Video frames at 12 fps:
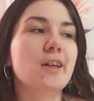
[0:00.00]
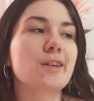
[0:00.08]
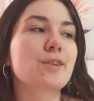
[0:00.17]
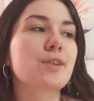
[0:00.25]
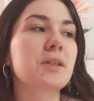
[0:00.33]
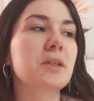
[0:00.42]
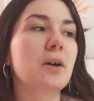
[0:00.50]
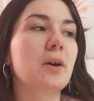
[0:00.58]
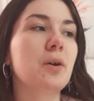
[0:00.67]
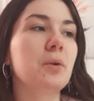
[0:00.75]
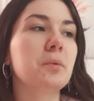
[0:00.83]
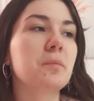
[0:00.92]

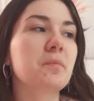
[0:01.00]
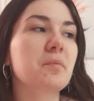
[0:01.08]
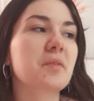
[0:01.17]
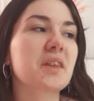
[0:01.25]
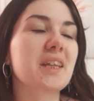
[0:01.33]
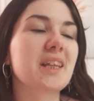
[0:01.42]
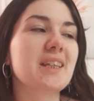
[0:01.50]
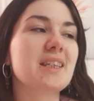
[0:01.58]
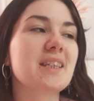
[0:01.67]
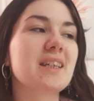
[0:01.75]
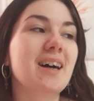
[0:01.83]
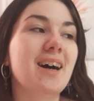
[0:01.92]
So
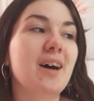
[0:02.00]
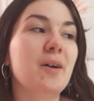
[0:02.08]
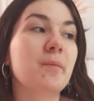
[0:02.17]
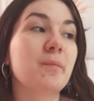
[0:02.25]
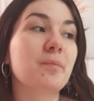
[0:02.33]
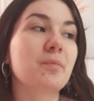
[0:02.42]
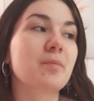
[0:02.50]
it's, um,